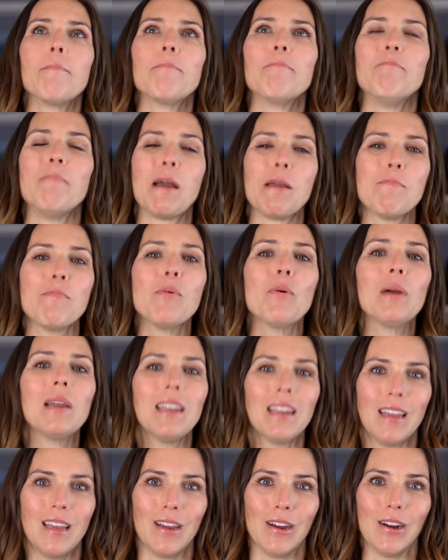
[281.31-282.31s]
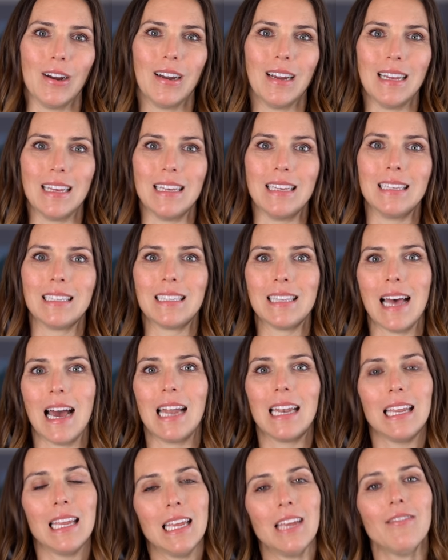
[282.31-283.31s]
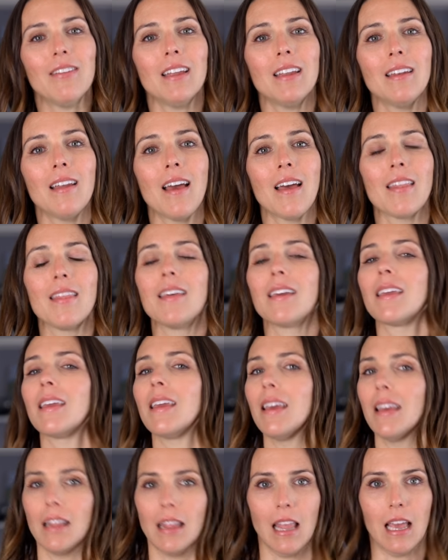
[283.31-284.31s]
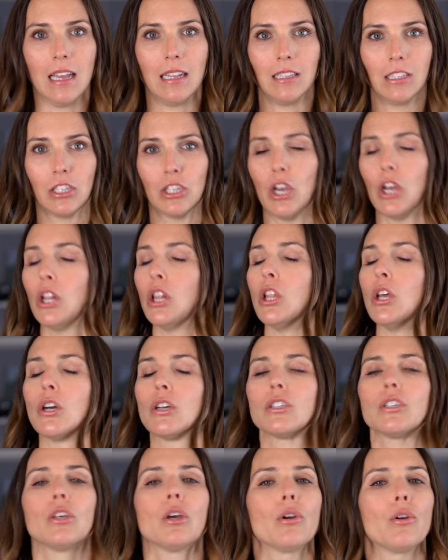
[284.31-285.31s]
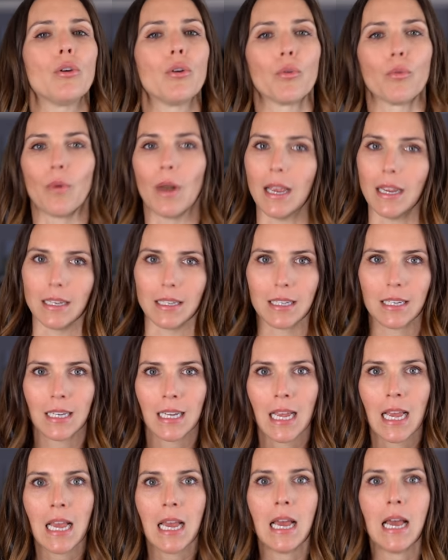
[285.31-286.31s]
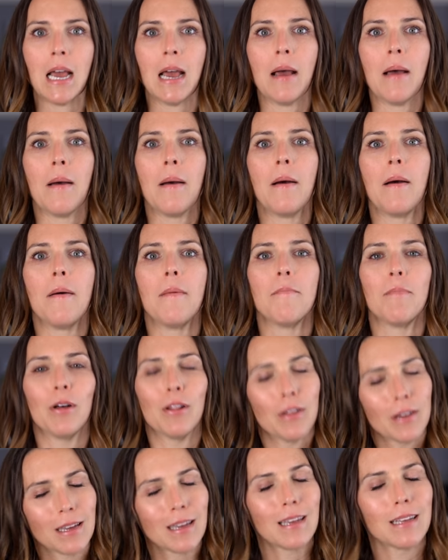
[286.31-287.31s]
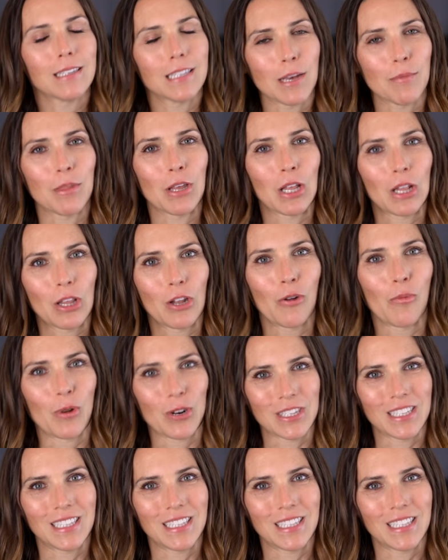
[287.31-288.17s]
My point here is that even the kit lens looks great, but looking at something a little more